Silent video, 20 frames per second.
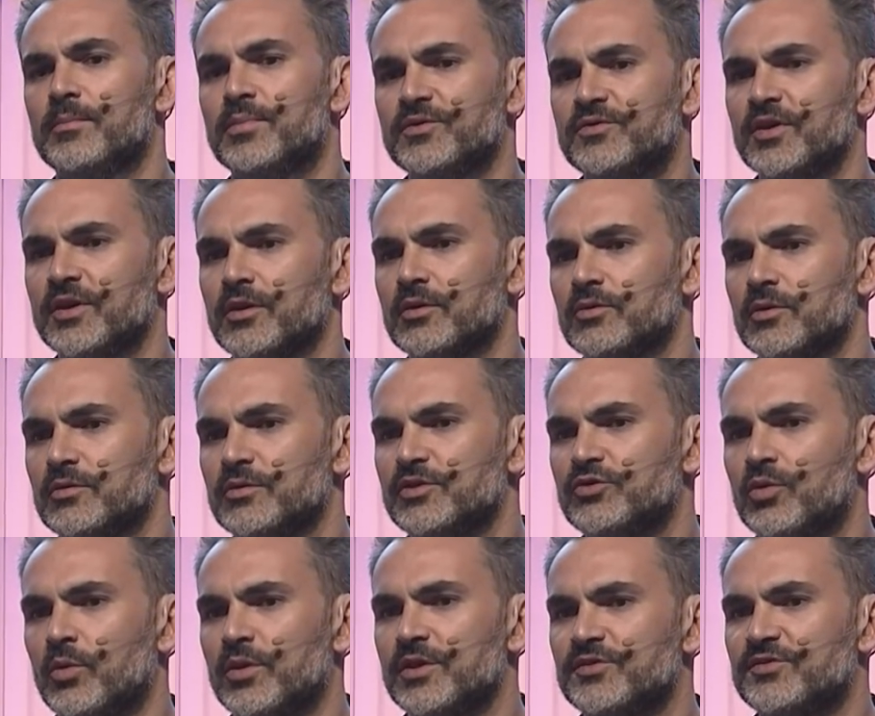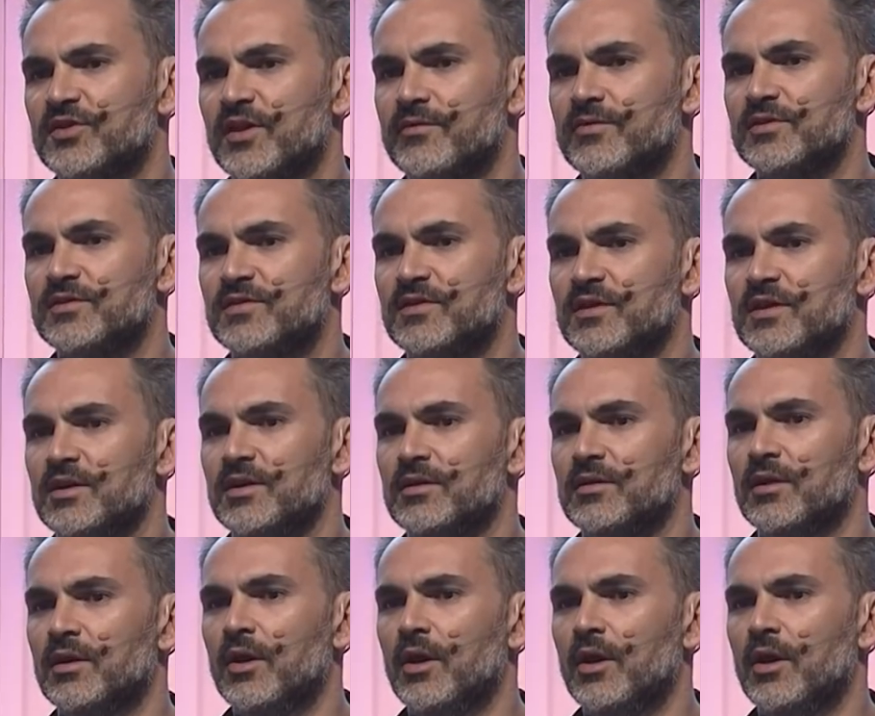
particularly 2017,